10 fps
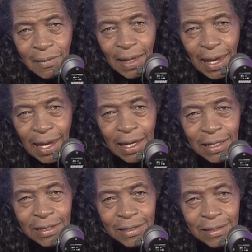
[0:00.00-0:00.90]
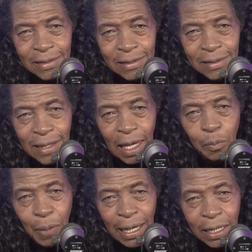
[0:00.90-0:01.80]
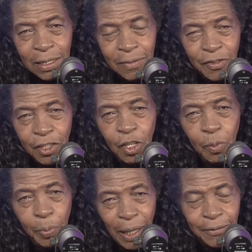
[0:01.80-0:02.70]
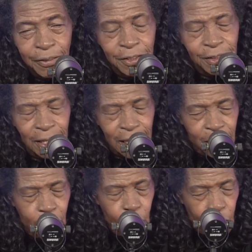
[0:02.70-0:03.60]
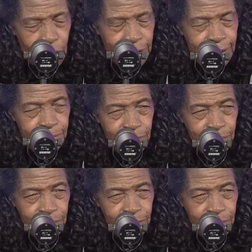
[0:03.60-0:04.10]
eggs and bacon for your breakfast in the morning.